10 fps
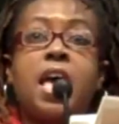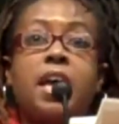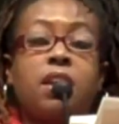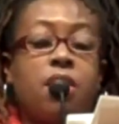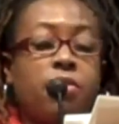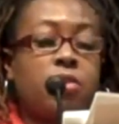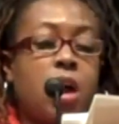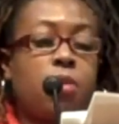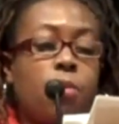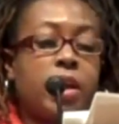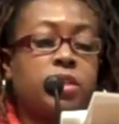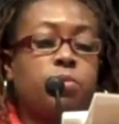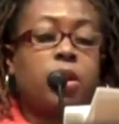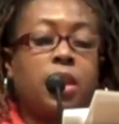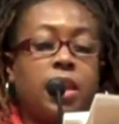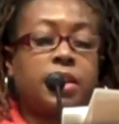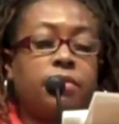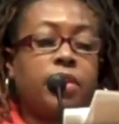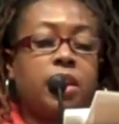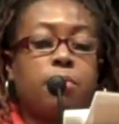and other non-whites will
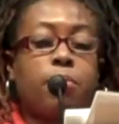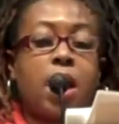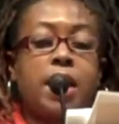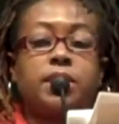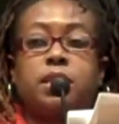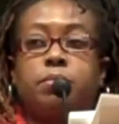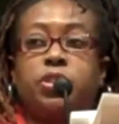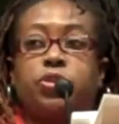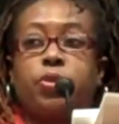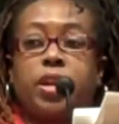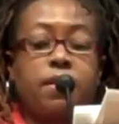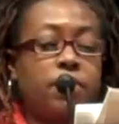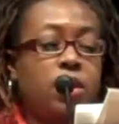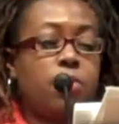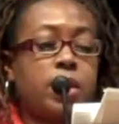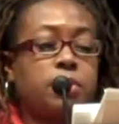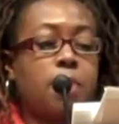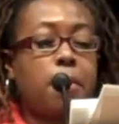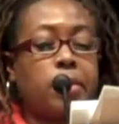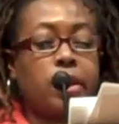collectively comprise the majority of the U.S.
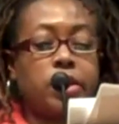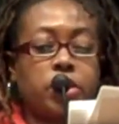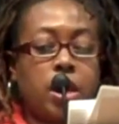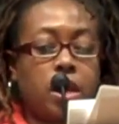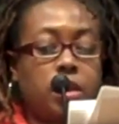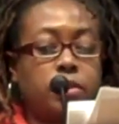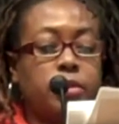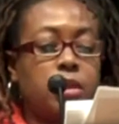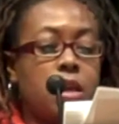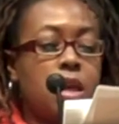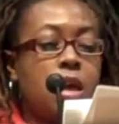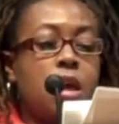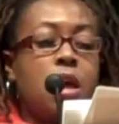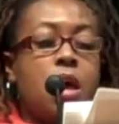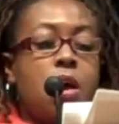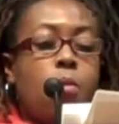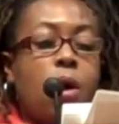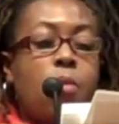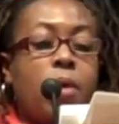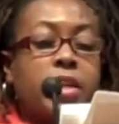population.
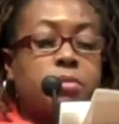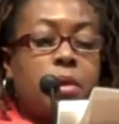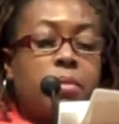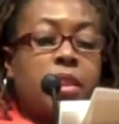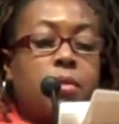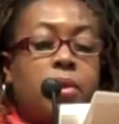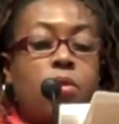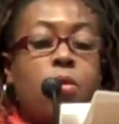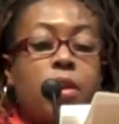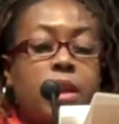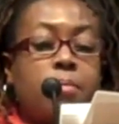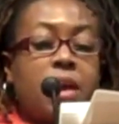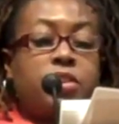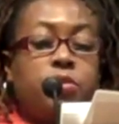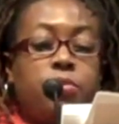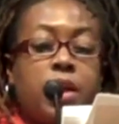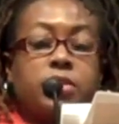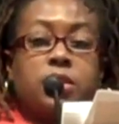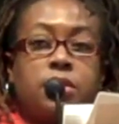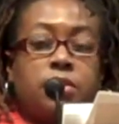While whites may be in the minority by
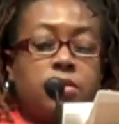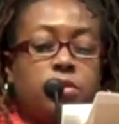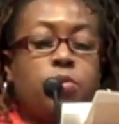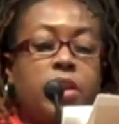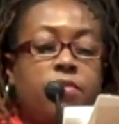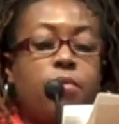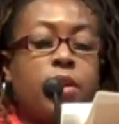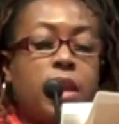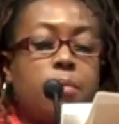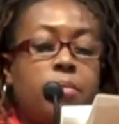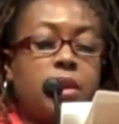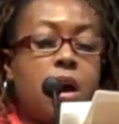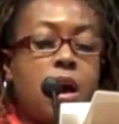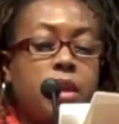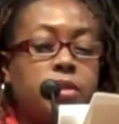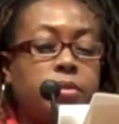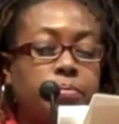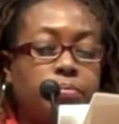2040 and beyond,